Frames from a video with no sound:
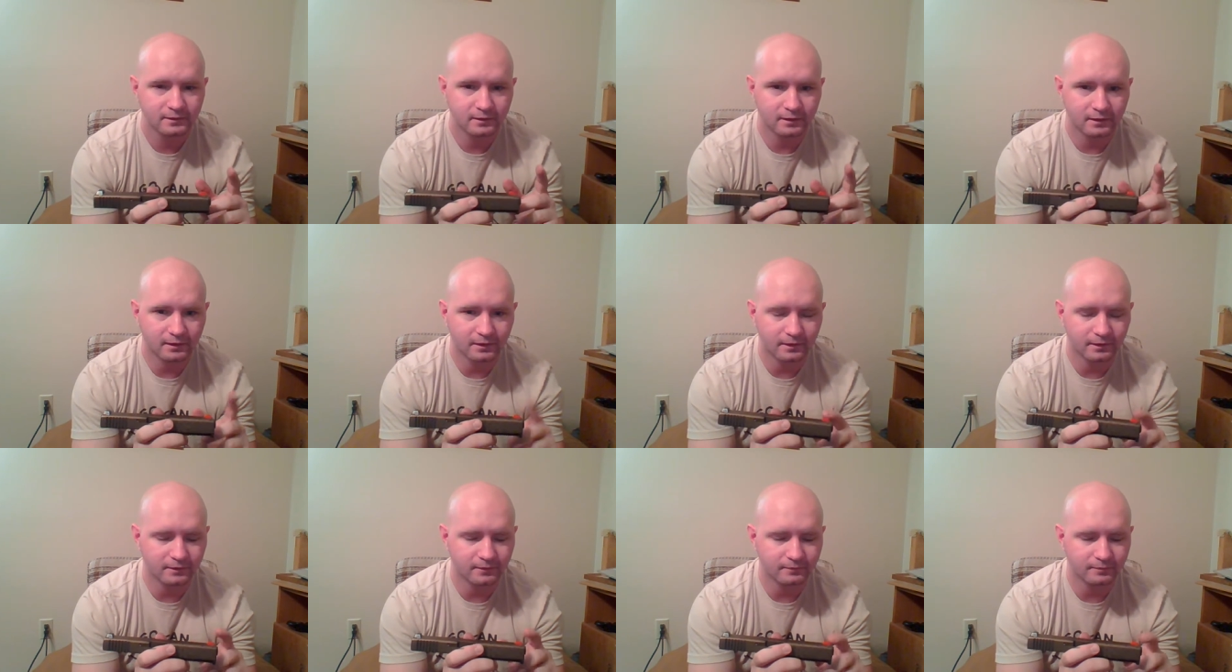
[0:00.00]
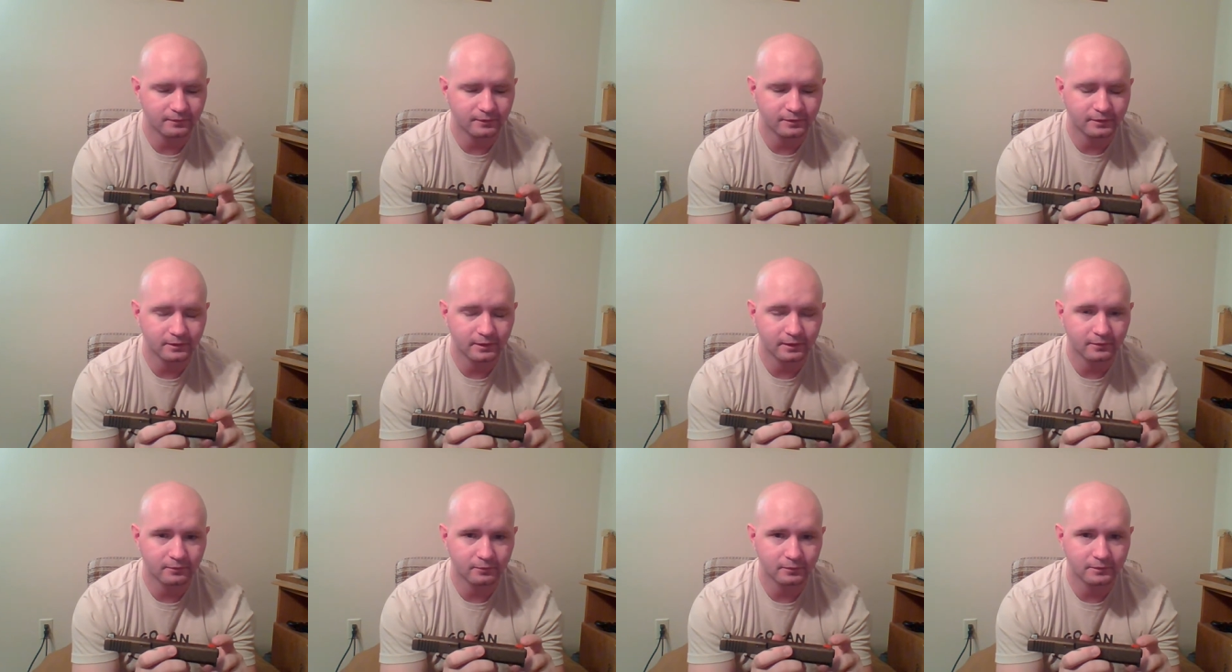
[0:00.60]
uh, you
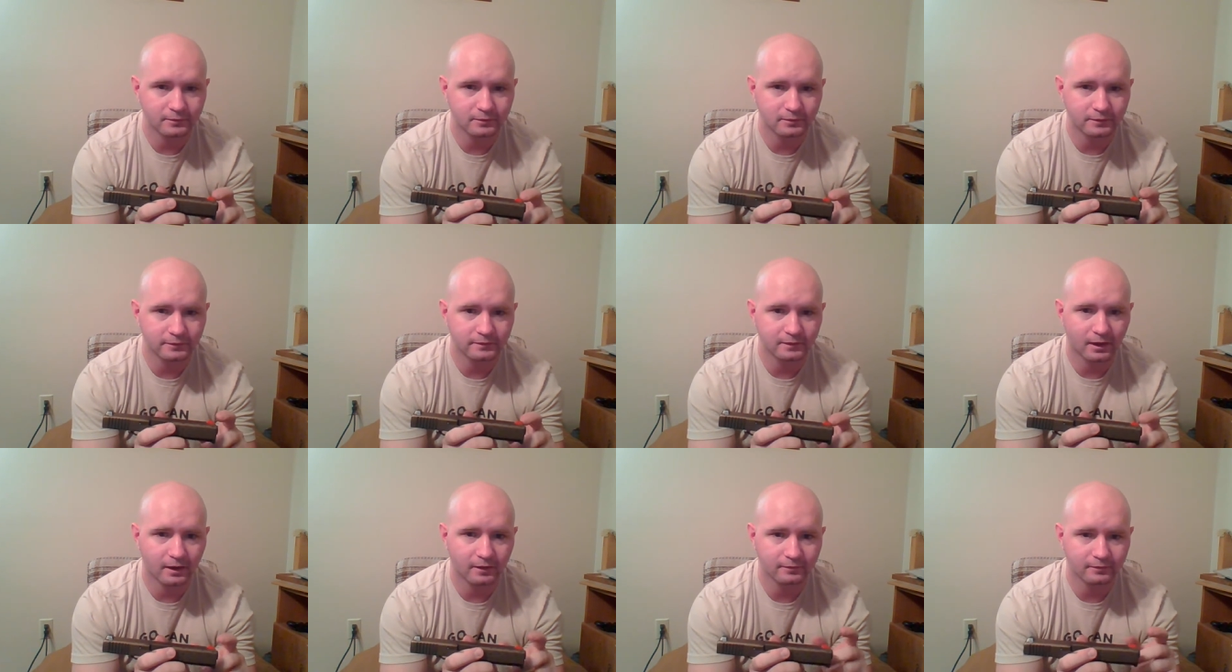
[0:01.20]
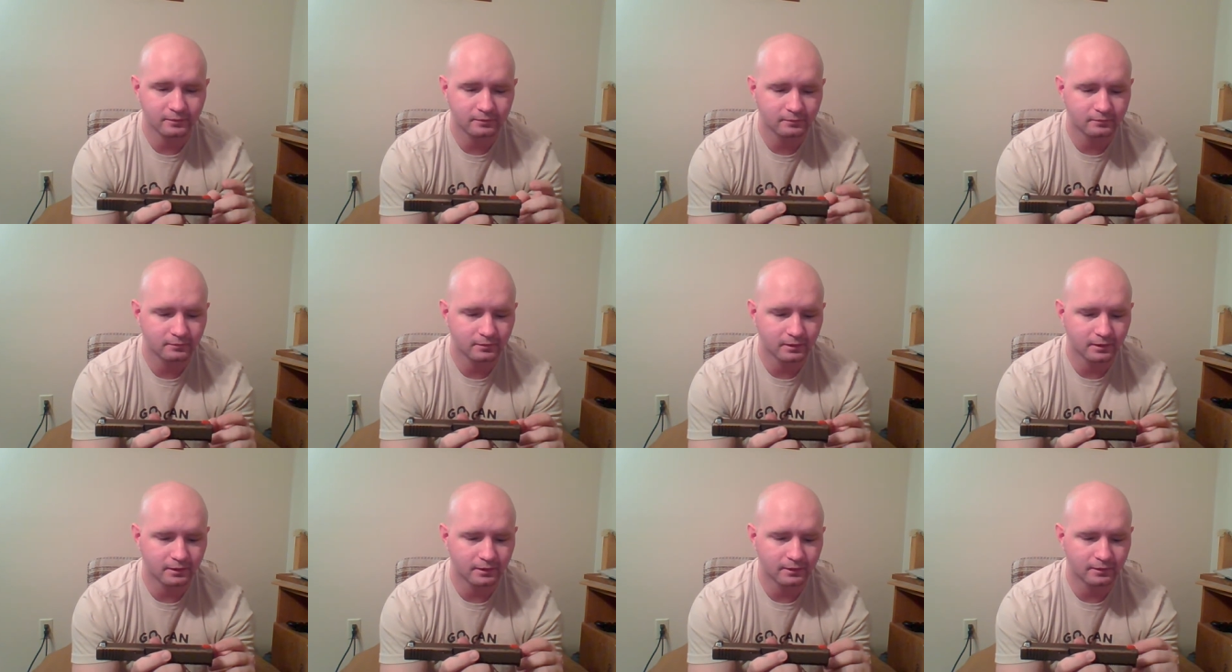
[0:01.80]
can only do a soft
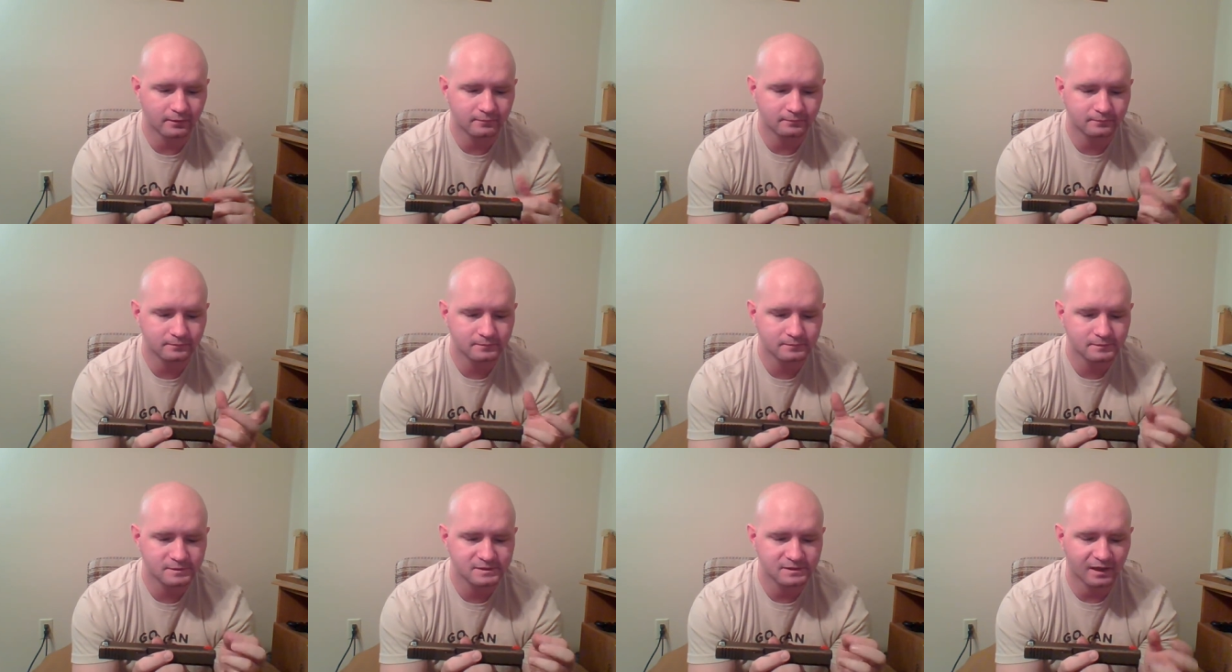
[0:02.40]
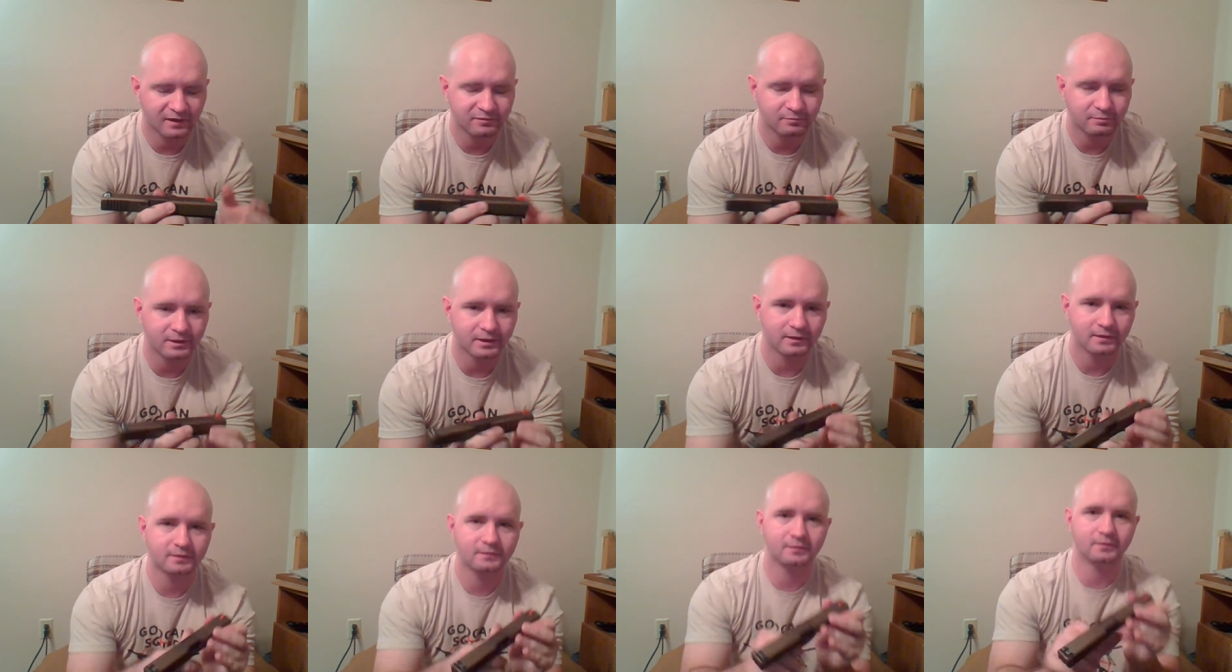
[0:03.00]
uh, soft bake.